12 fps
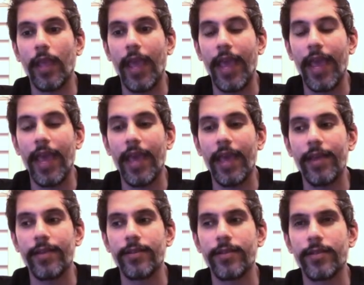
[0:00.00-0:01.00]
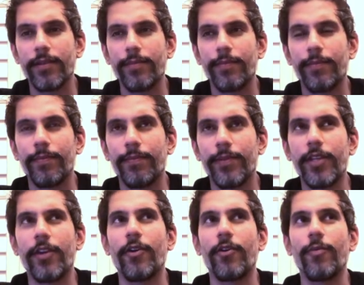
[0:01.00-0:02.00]
And, you
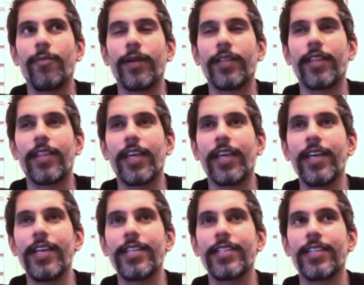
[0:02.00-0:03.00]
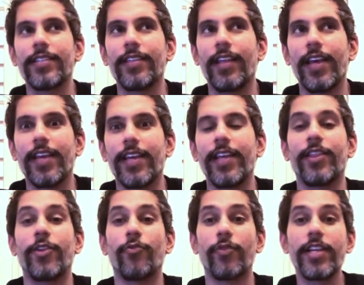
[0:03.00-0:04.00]
know, but the thing is, it's like
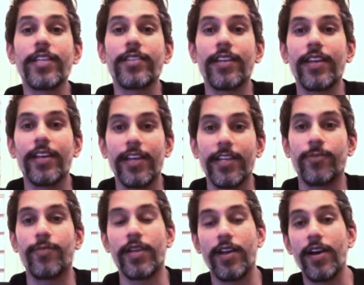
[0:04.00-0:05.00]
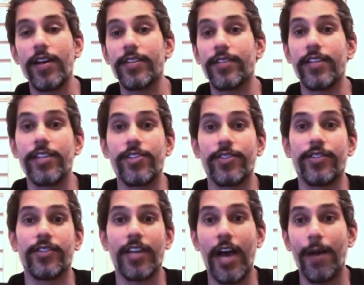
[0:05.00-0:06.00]
the reason is because he just
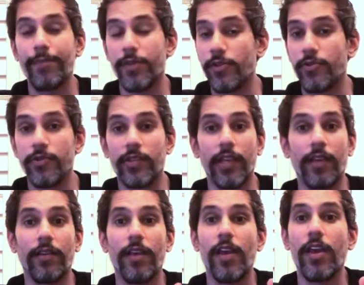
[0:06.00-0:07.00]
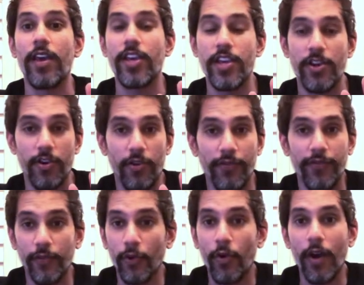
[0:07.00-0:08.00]
stopped using, you know,
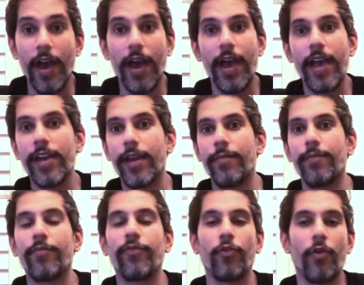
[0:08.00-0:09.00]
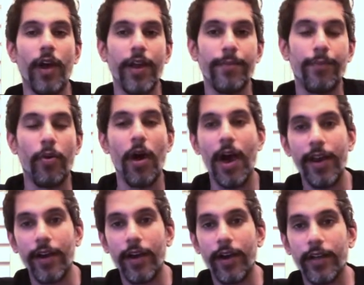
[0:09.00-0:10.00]
fluoride and fluoride
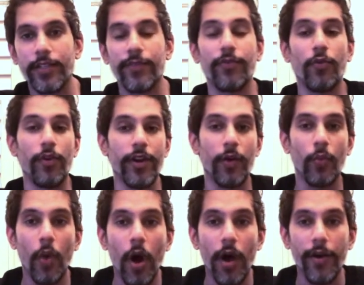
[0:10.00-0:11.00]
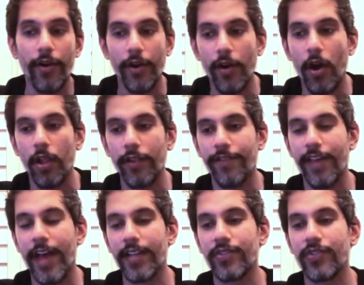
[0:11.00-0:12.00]
products and fluoridated water and all of
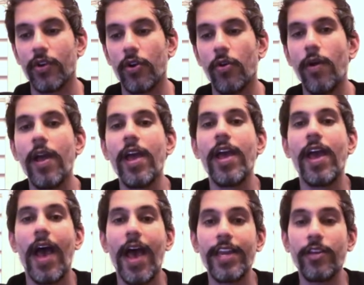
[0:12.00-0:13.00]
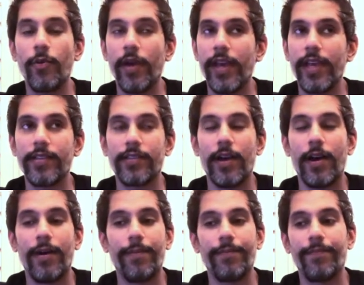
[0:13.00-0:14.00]
that. So anyways,
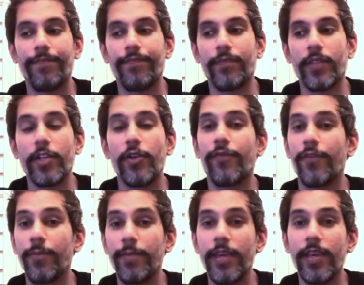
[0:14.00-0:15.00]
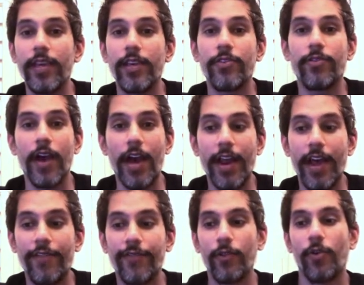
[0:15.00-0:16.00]
you know, for me, you got to
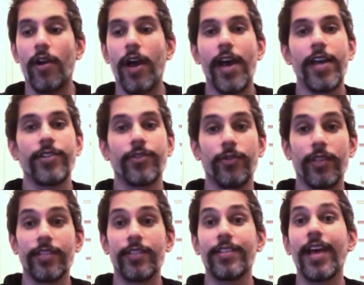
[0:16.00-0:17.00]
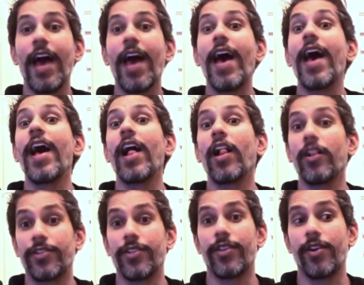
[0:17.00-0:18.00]
have fluoride. So this is a hell
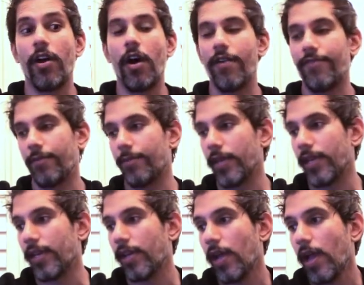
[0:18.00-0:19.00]
to the gnaw for me.